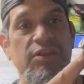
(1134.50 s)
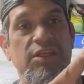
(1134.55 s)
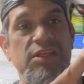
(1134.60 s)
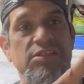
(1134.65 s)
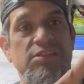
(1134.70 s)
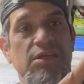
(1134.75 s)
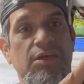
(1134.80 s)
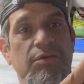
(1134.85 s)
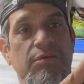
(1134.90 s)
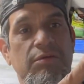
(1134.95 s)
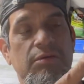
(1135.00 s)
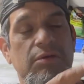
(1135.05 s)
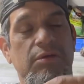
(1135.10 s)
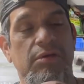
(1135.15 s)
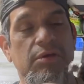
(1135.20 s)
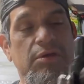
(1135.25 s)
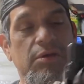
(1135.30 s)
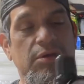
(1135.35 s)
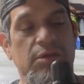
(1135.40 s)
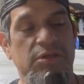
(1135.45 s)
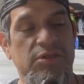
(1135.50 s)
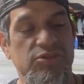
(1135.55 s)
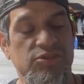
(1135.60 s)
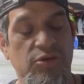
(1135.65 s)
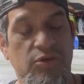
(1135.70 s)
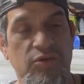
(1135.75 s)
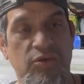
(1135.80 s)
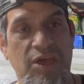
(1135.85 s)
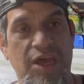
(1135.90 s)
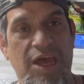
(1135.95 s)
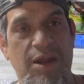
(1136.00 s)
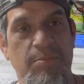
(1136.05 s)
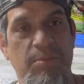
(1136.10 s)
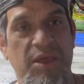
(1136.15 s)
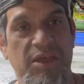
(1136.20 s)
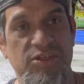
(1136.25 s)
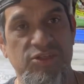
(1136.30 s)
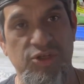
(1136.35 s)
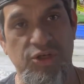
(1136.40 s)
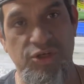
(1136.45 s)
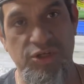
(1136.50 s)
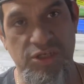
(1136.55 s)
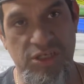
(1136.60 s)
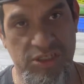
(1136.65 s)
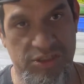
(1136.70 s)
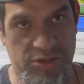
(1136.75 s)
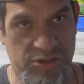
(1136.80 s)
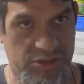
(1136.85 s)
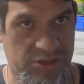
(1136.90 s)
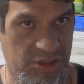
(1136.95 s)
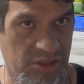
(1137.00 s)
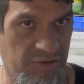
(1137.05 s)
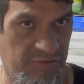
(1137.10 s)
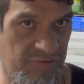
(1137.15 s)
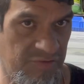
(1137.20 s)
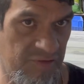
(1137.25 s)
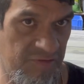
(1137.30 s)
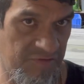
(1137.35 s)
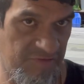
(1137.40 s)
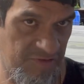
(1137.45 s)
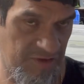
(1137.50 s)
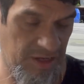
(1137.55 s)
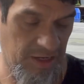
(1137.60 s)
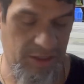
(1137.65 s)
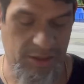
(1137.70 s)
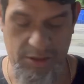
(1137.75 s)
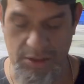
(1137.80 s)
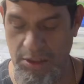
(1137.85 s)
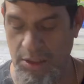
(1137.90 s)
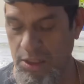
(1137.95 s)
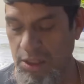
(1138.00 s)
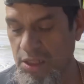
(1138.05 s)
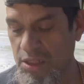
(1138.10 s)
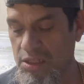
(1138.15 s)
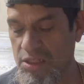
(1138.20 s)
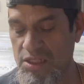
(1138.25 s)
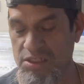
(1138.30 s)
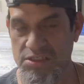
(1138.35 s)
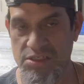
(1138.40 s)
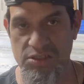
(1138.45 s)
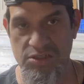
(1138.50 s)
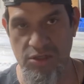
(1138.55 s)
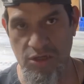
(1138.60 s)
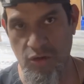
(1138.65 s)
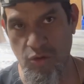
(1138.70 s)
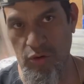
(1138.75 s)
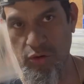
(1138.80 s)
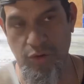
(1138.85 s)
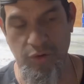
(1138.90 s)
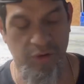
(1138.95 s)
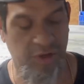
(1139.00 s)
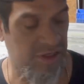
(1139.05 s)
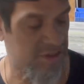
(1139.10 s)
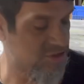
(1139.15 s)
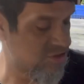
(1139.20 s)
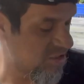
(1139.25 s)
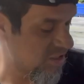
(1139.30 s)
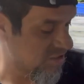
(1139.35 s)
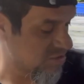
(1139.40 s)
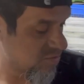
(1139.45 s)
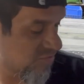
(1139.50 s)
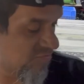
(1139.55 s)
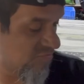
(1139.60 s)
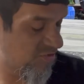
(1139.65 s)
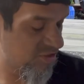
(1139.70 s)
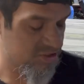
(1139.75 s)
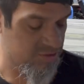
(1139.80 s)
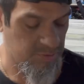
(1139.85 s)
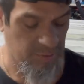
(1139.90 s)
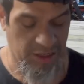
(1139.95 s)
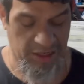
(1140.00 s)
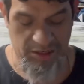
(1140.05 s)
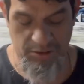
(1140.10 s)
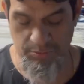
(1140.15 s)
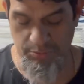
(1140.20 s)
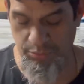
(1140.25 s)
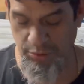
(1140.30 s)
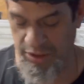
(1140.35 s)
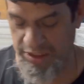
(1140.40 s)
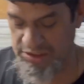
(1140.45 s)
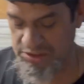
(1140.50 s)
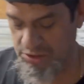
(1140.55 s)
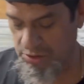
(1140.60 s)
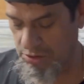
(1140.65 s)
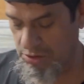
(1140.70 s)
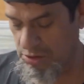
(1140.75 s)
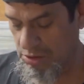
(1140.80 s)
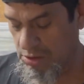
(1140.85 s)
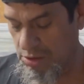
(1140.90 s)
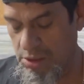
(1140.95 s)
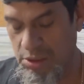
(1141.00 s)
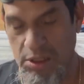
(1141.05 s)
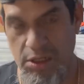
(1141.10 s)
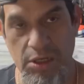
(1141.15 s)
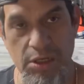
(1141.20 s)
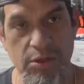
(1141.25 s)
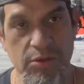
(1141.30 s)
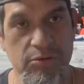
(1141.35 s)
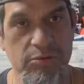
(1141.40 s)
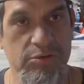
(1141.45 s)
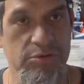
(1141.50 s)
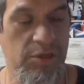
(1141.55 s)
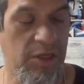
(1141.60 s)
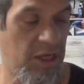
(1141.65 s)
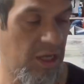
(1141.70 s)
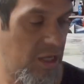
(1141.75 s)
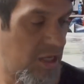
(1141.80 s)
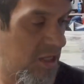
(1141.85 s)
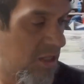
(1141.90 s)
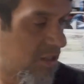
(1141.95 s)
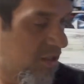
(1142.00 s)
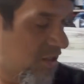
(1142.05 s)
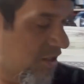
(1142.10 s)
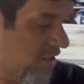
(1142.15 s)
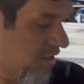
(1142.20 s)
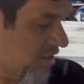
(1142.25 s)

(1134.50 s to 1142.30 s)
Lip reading: here. So you got to make sure you get yourself a fitting. This is a 1/4 inch. That's what fits my compressor, and